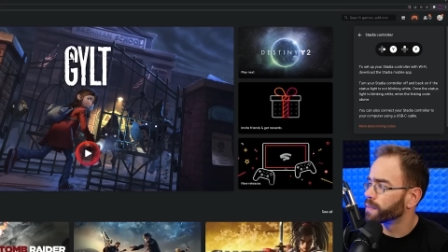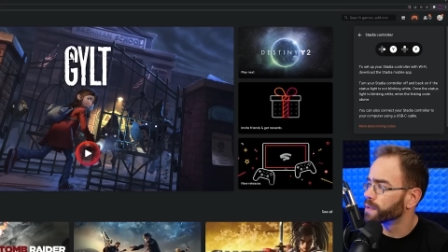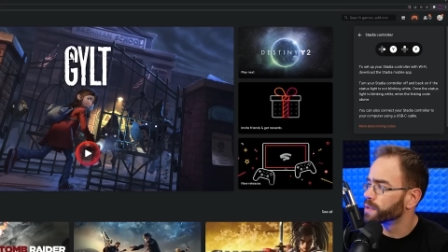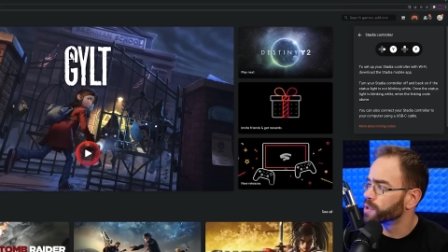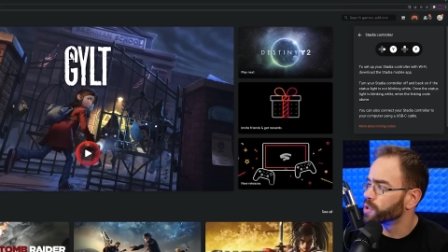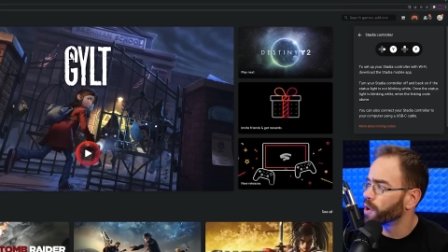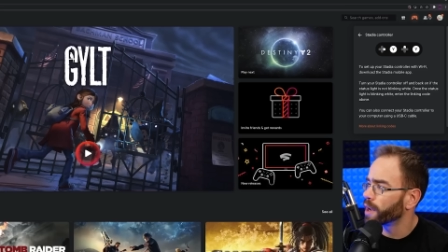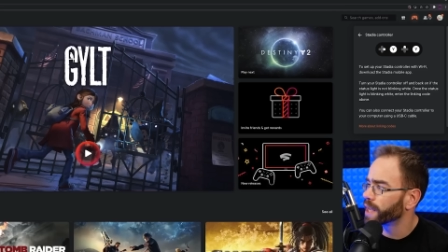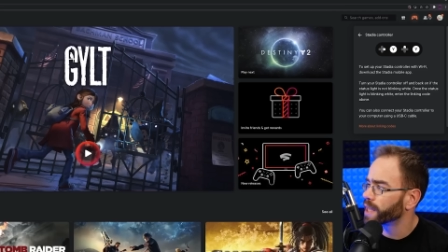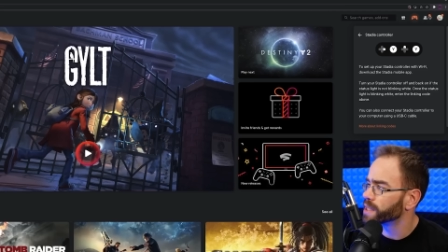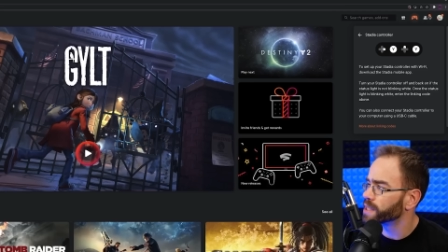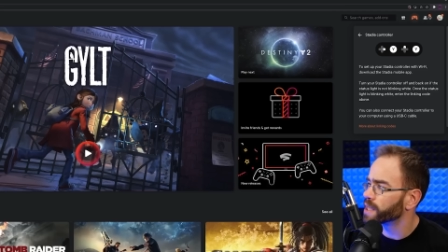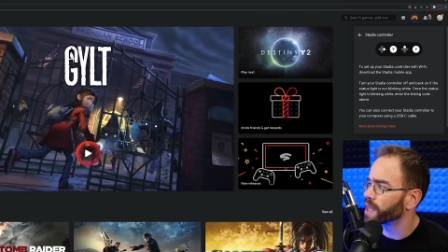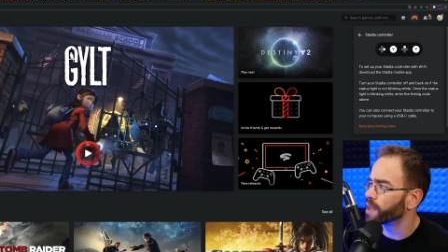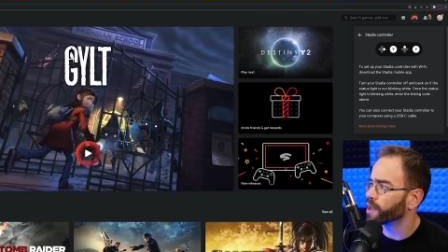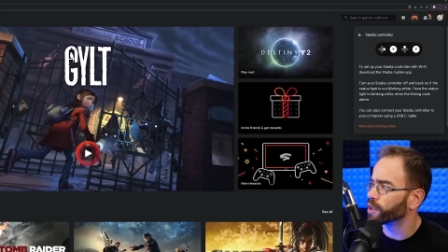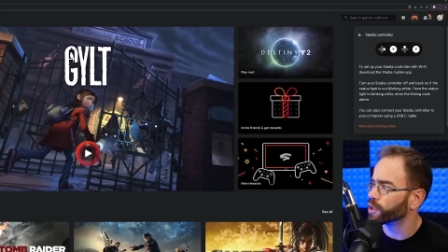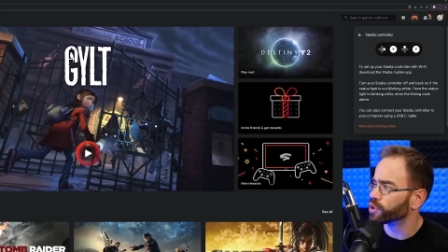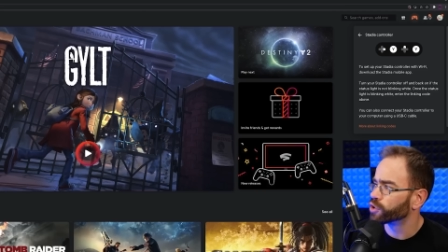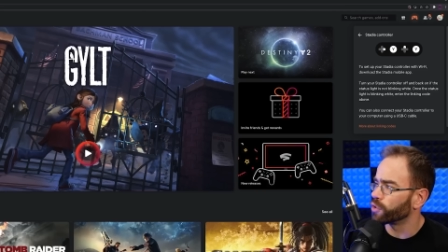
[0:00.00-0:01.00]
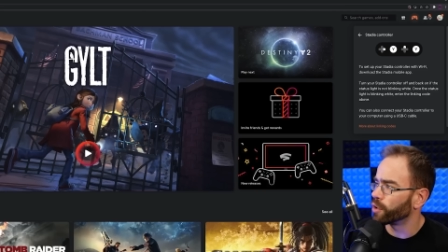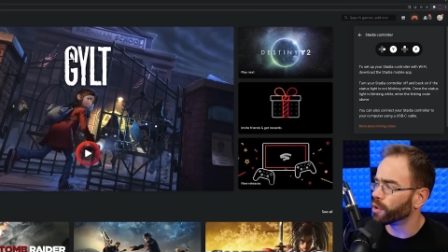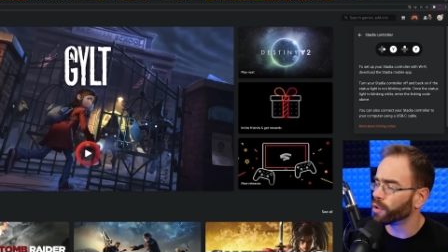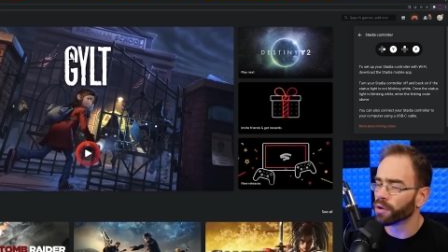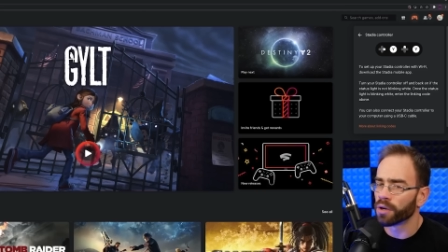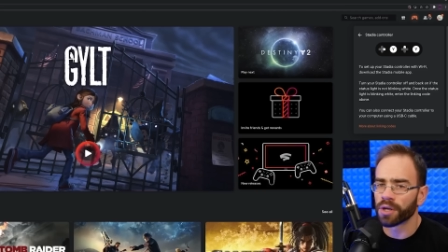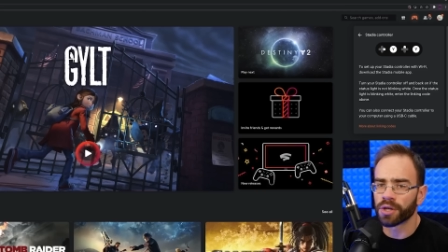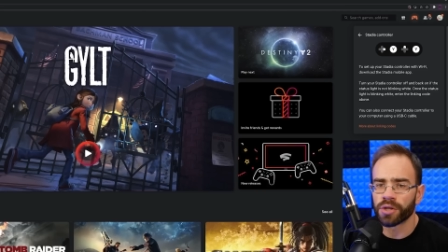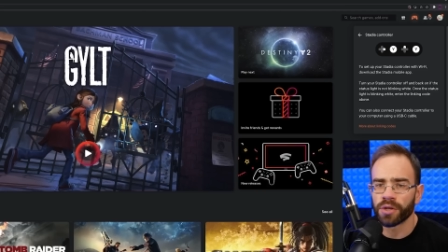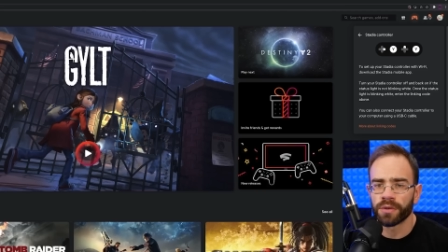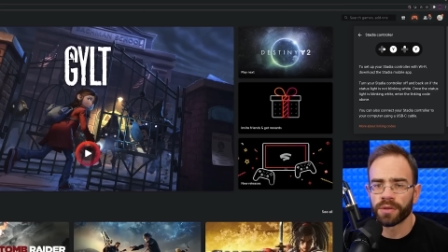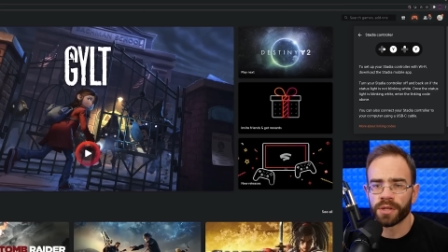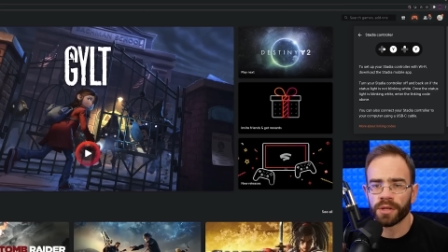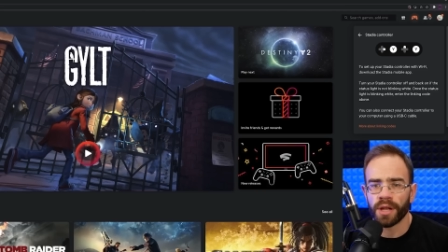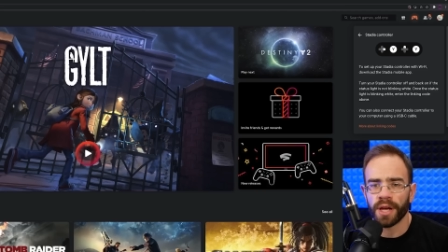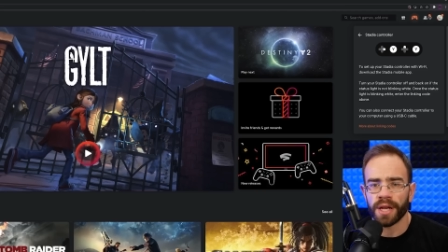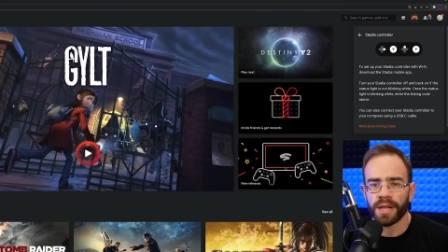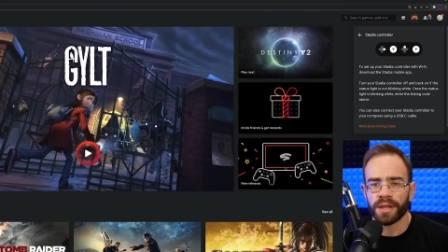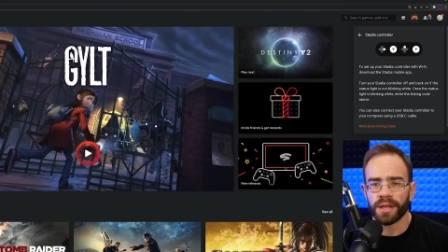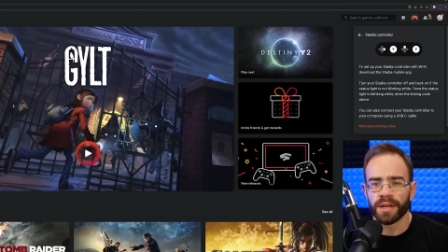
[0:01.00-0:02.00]
So I can sync a controller. It shows you
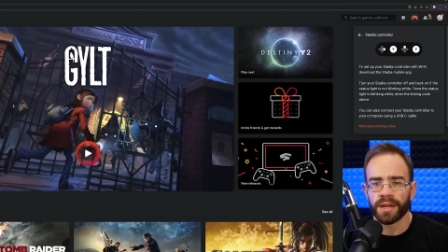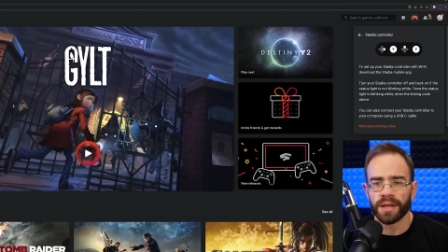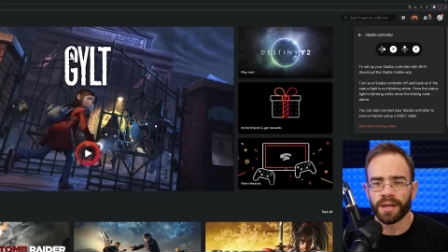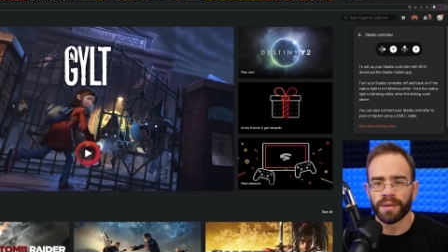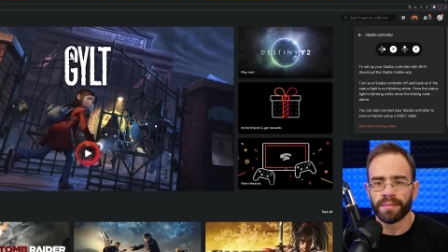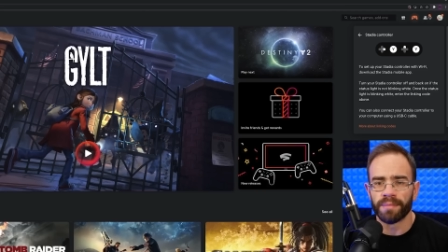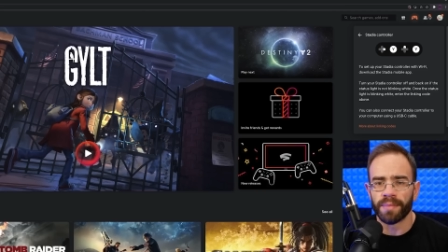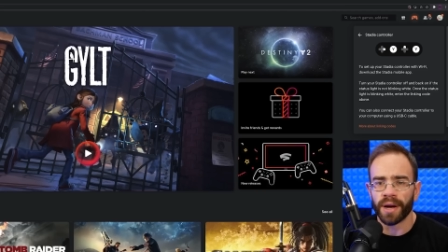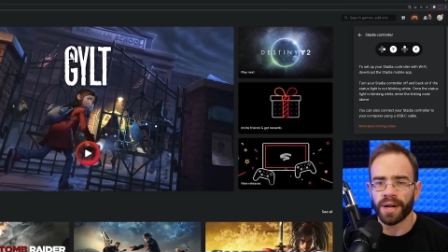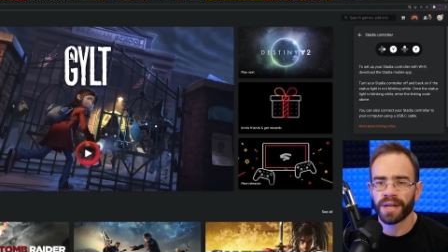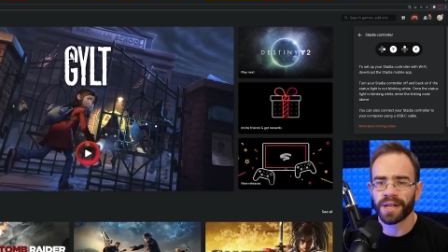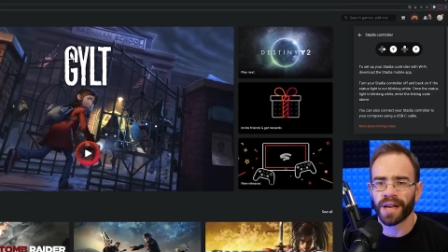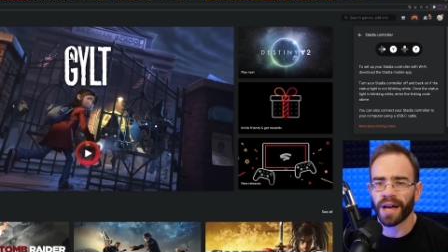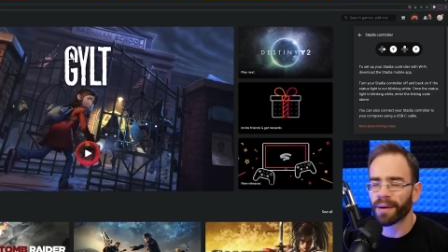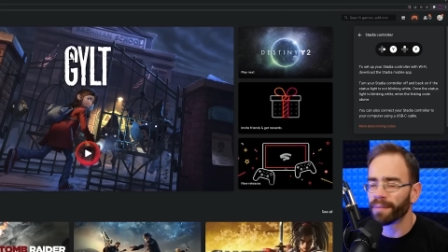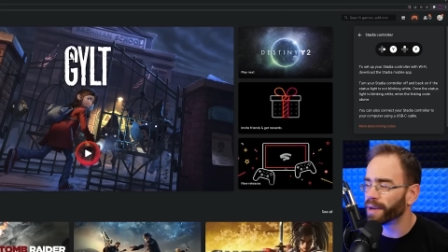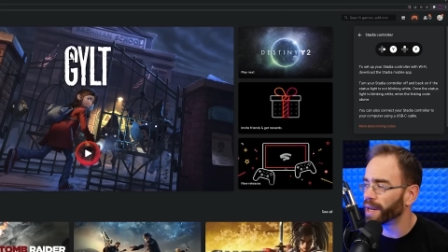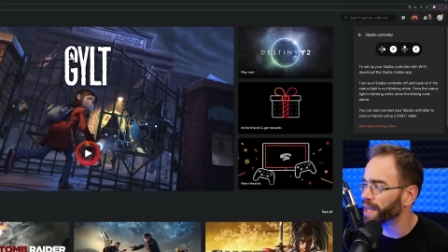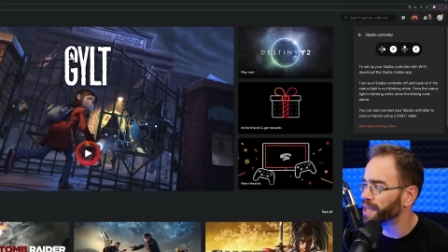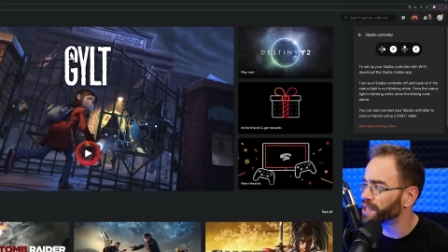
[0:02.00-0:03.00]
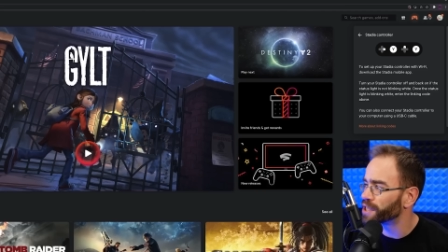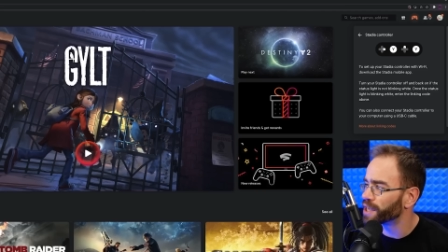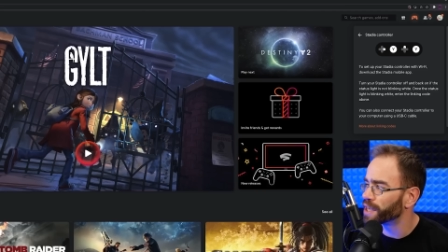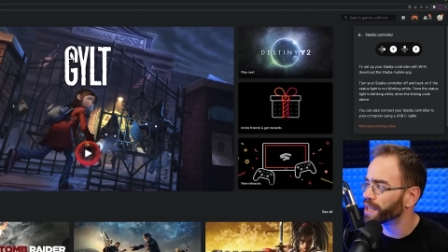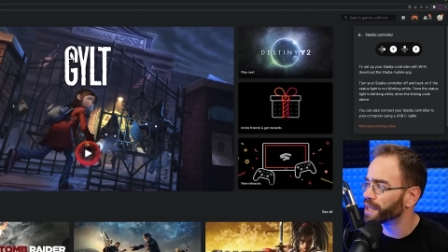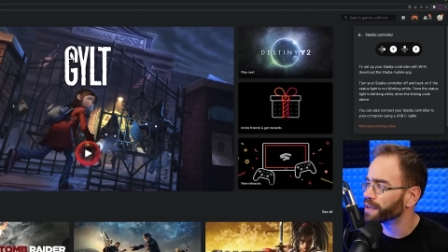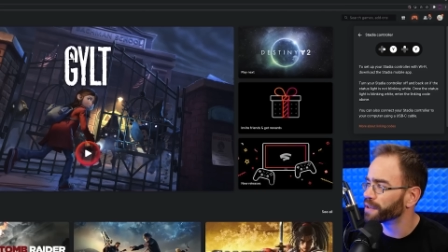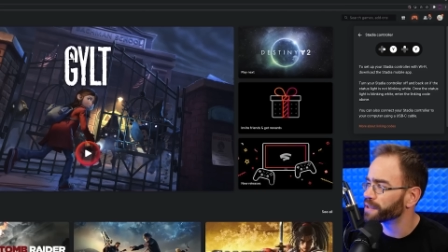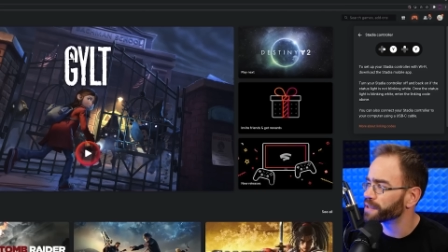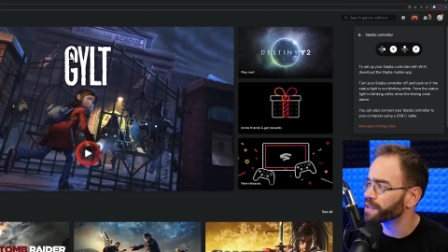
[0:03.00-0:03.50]
like the button combination here.